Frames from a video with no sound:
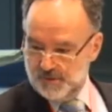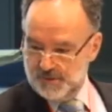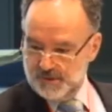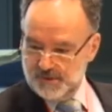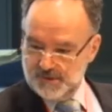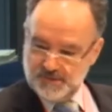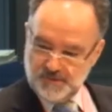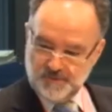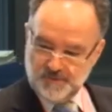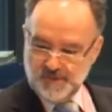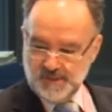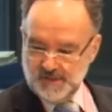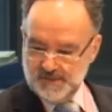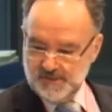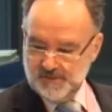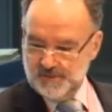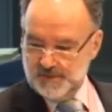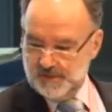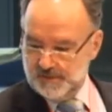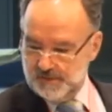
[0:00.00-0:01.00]
which is the
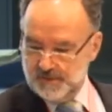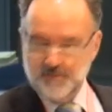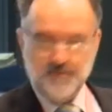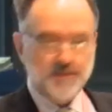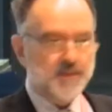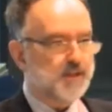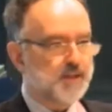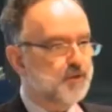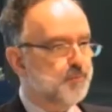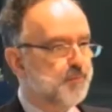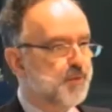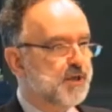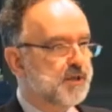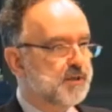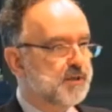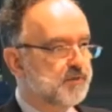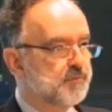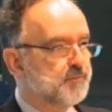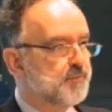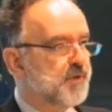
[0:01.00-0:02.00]
philosophical
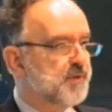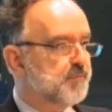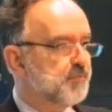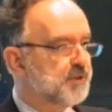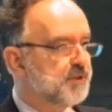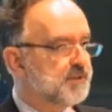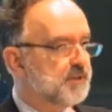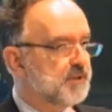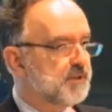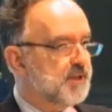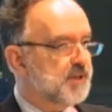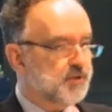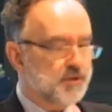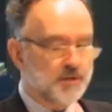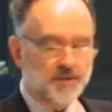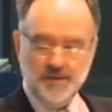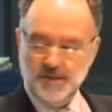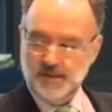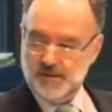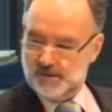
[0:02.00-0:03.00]
part of my
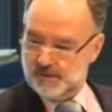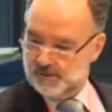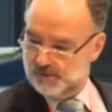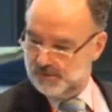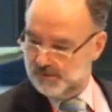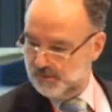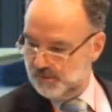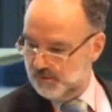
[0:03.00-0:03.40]
presentation here.